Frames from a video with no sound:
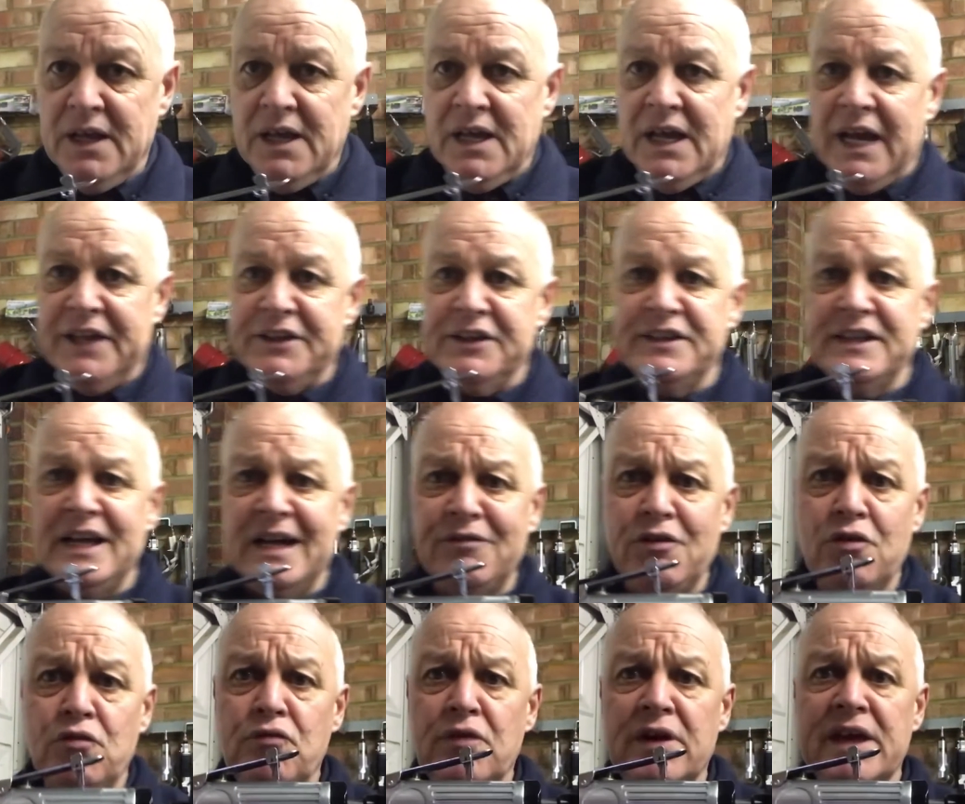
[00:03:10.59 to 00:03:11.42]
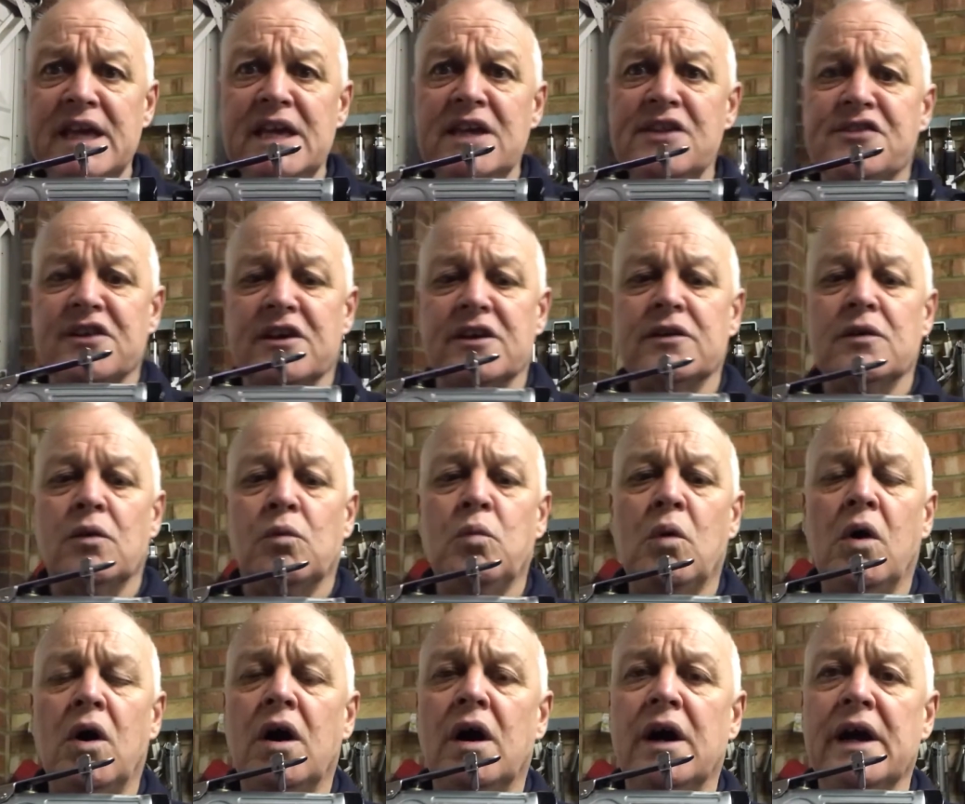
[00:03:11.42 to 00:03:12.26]
And another reason
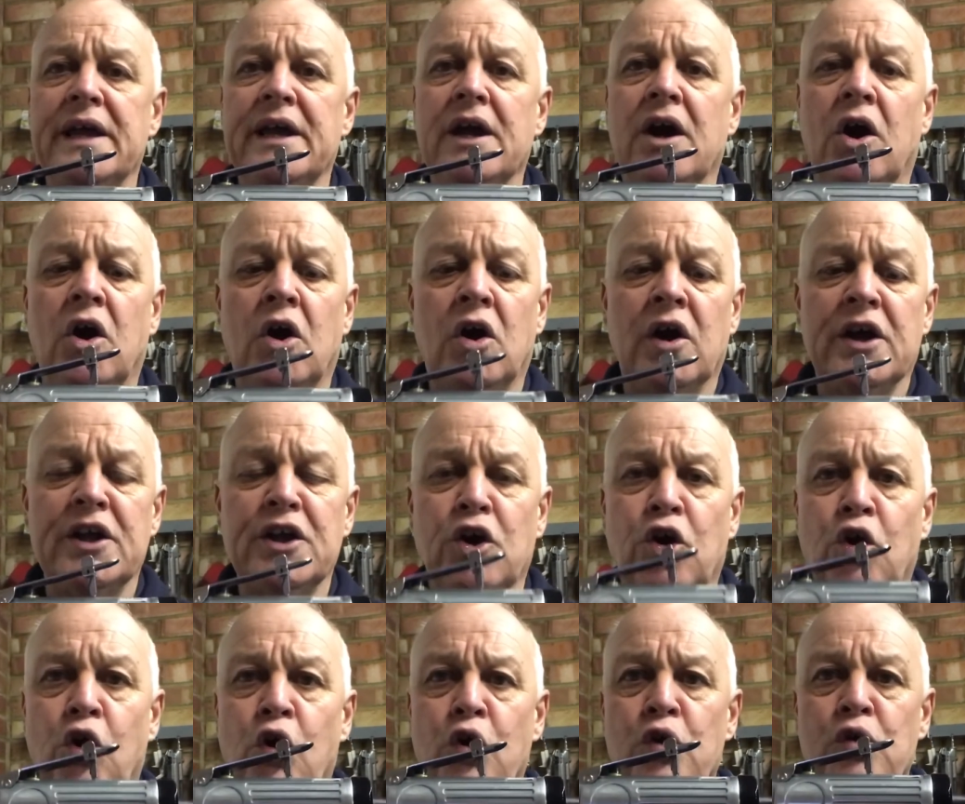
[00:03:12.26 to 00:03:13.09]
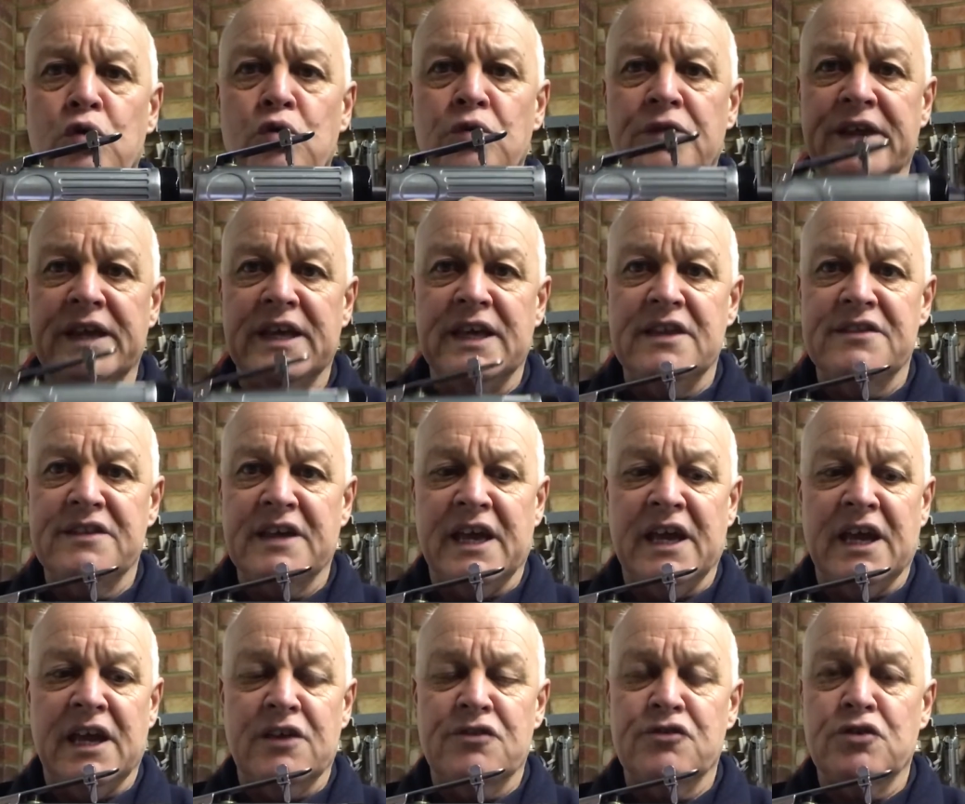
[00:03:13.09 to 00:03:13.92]
why I oil these
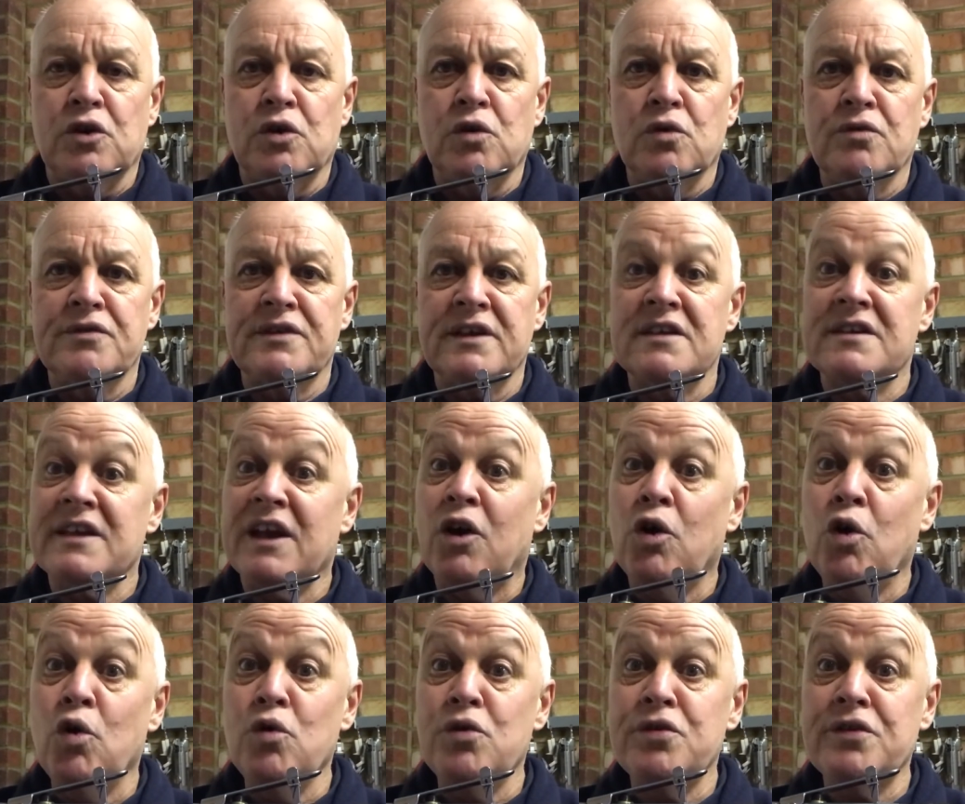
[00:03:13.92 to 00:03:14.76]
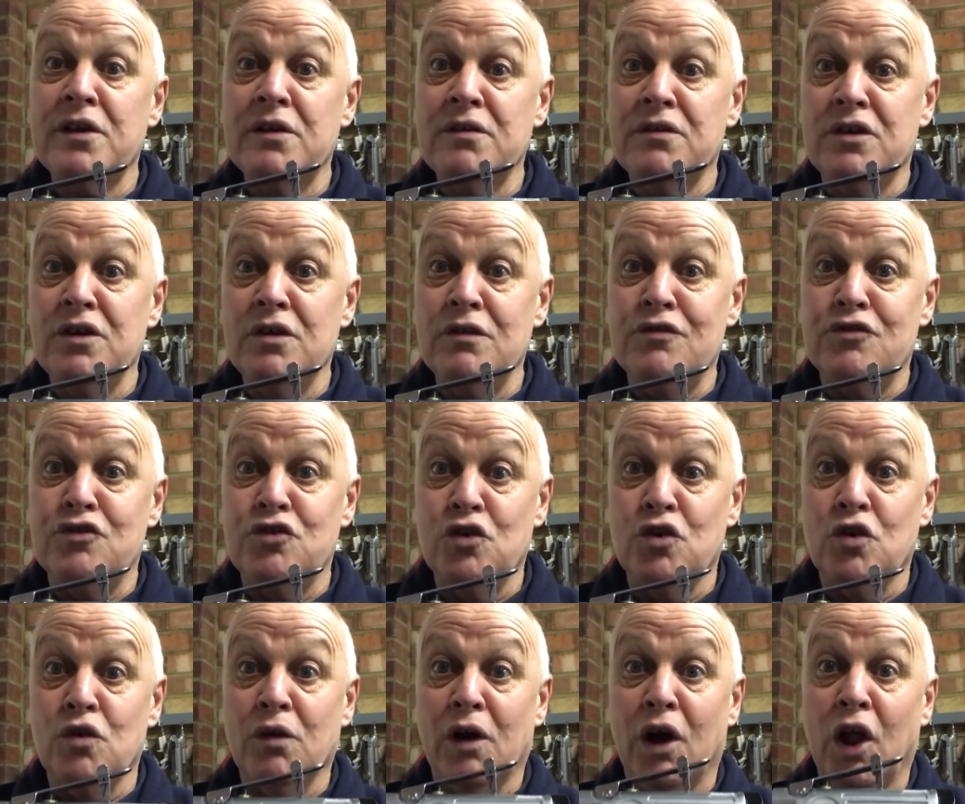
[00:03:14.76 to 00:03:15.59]
air tools is it also gives
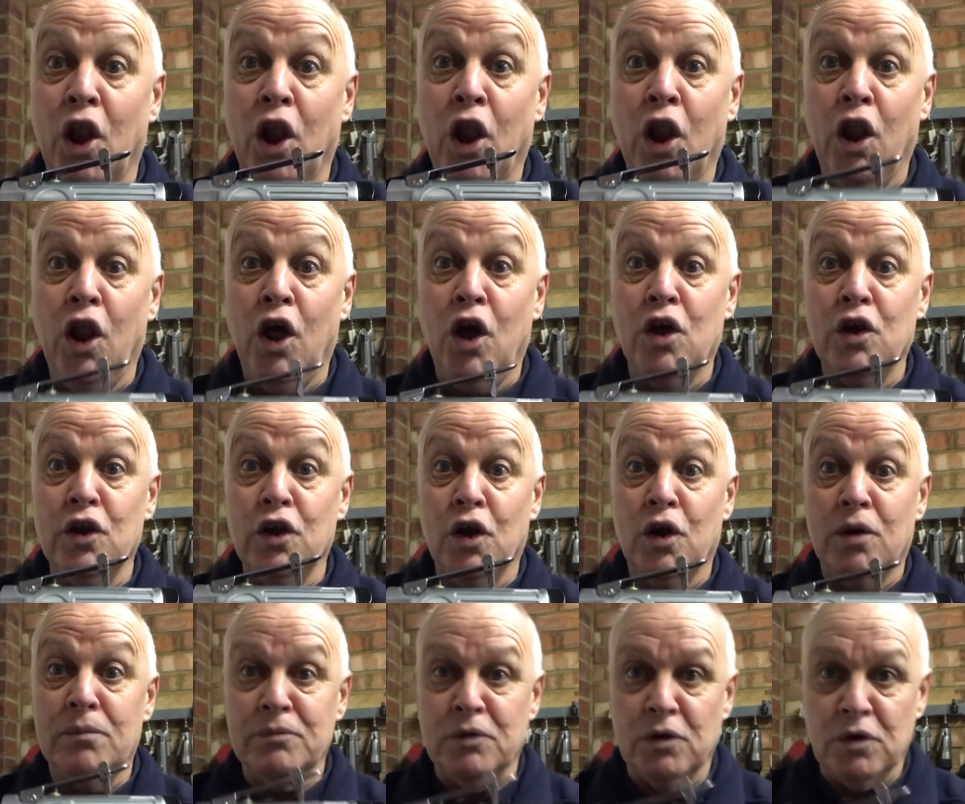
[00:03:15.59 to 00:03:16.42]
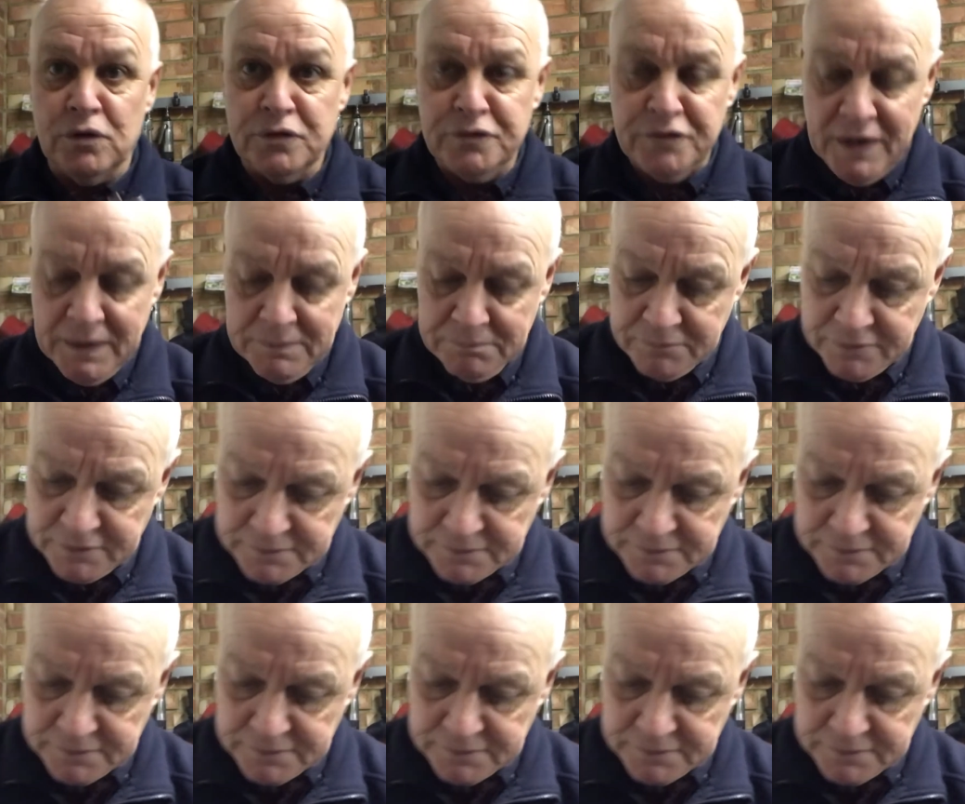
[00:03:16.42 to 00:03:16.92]
you a lot more thump.